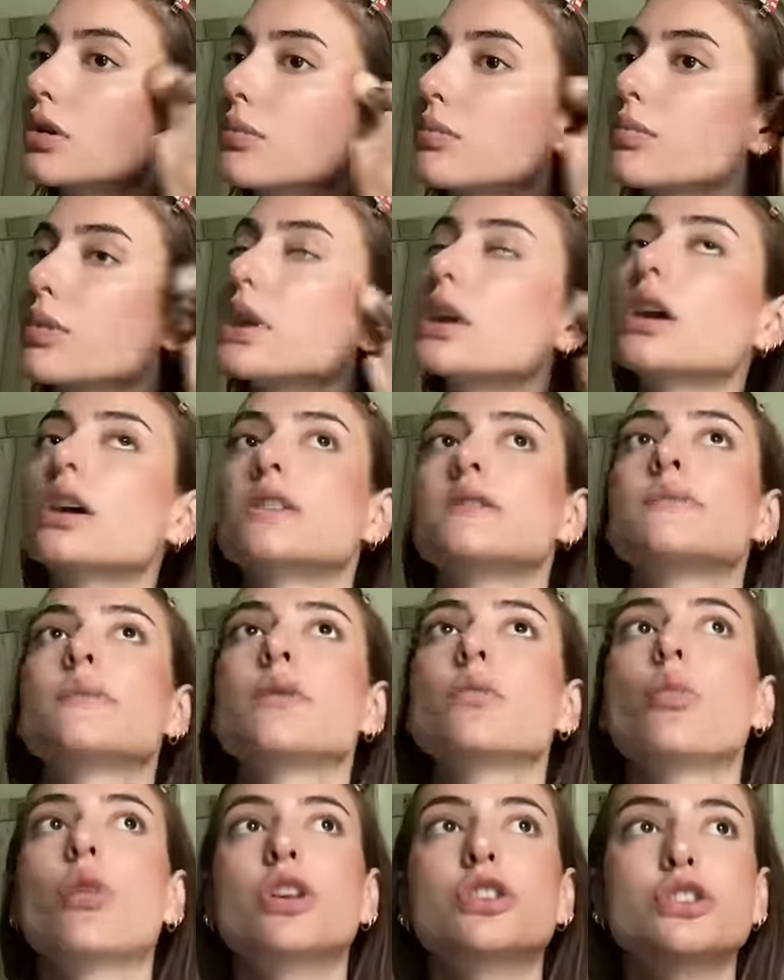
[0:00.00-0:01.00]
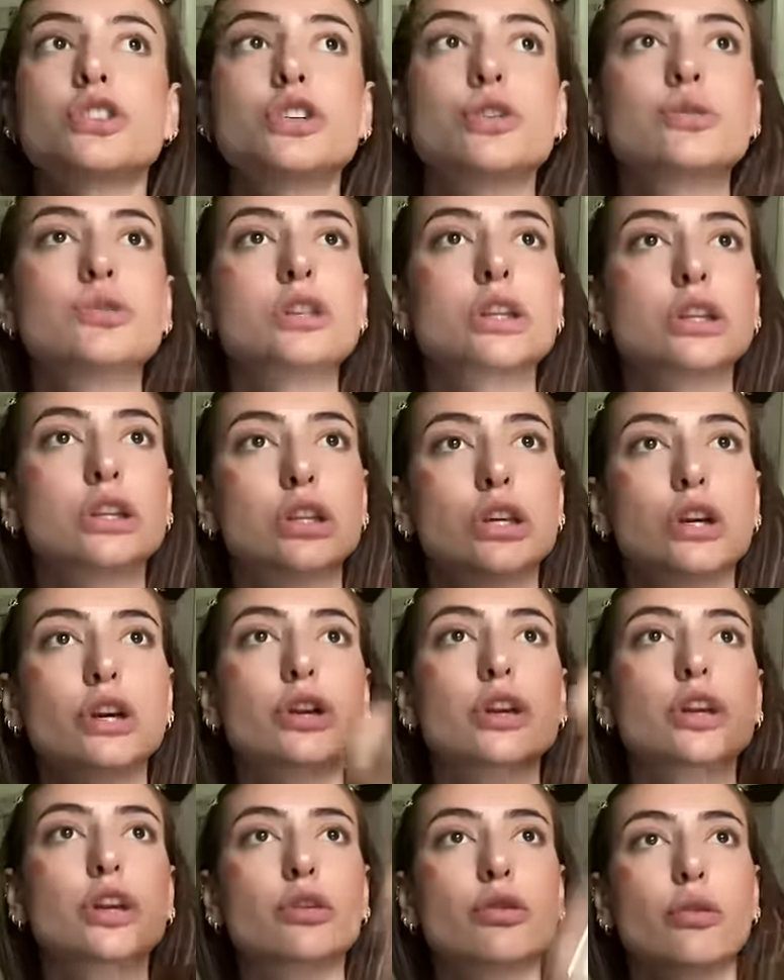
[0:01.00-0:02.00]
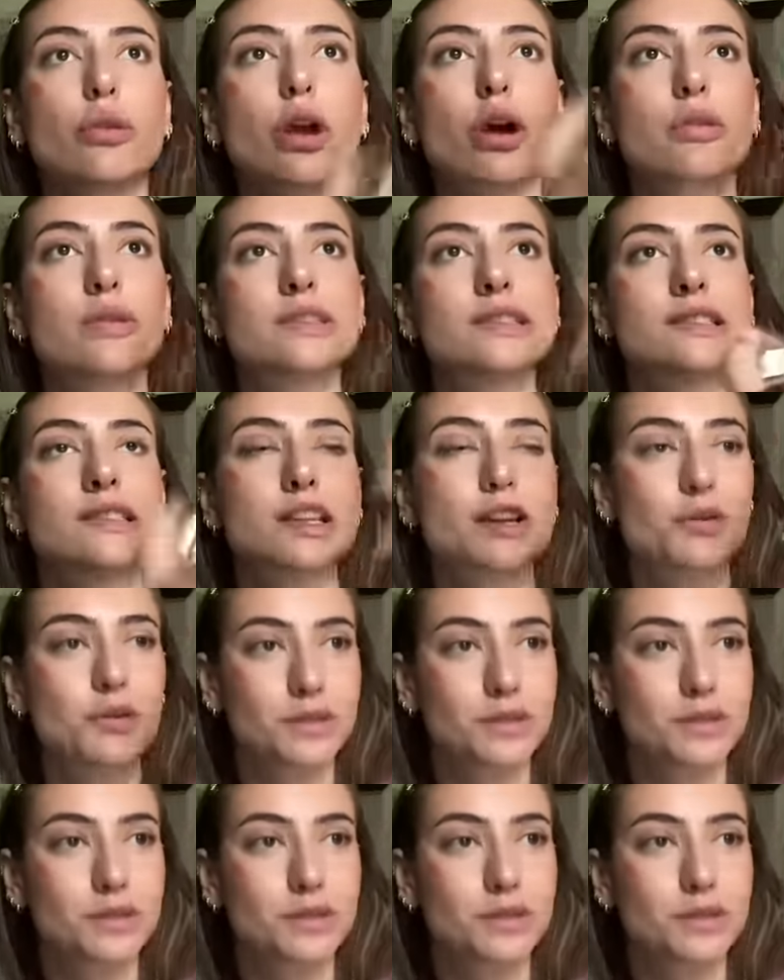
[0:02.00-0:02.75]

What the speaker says: Because we want you to learn and grow and seek